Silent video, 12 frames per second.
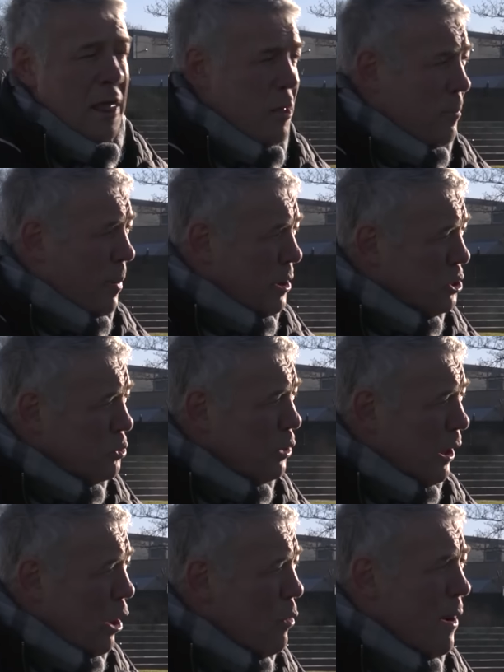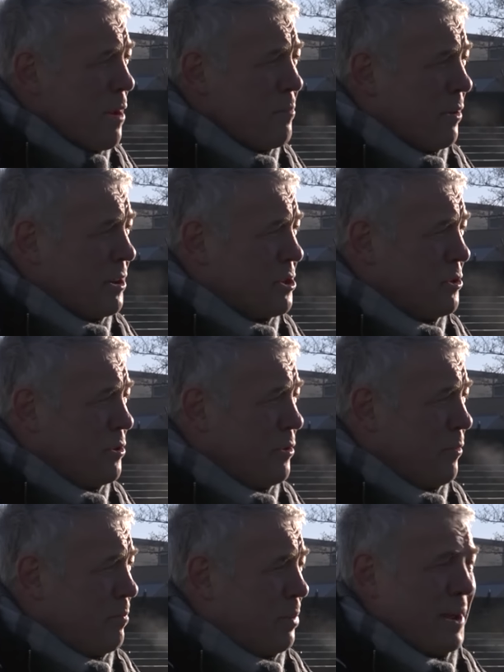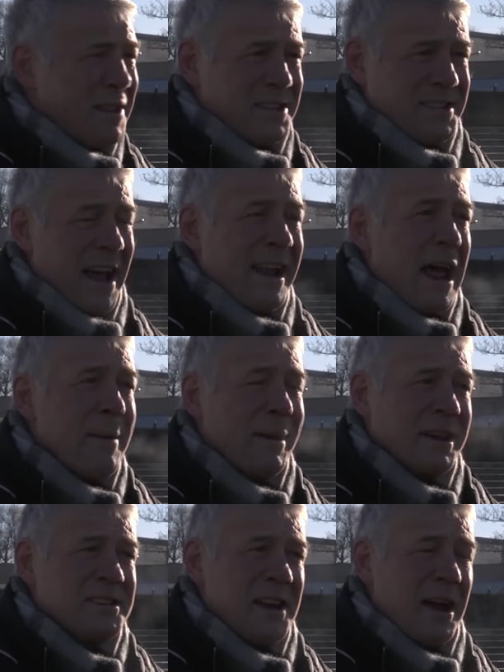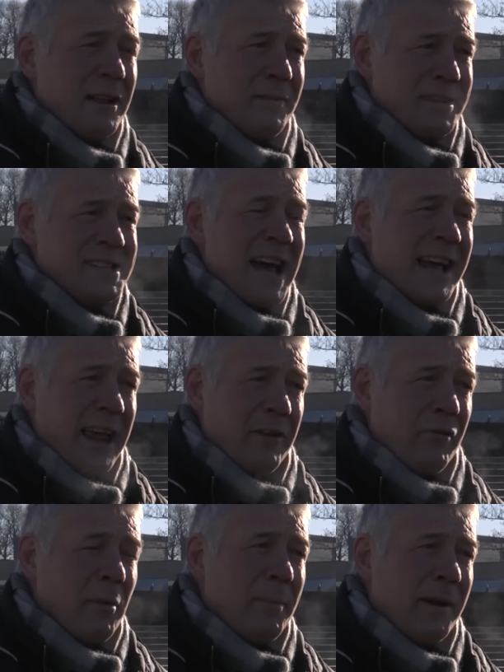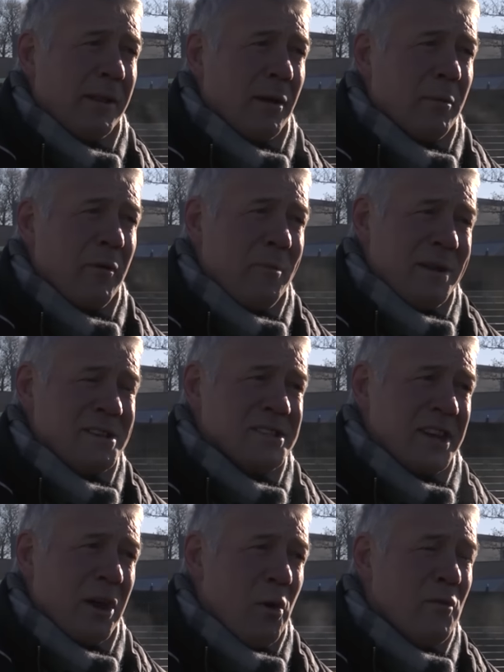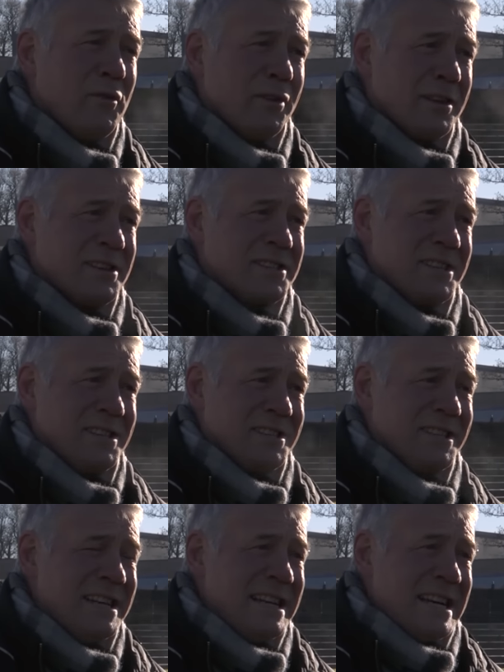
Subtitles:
And the pitch will allow Edinburgh to play this dynamic style of attacking rugby that we've been seeing over this season.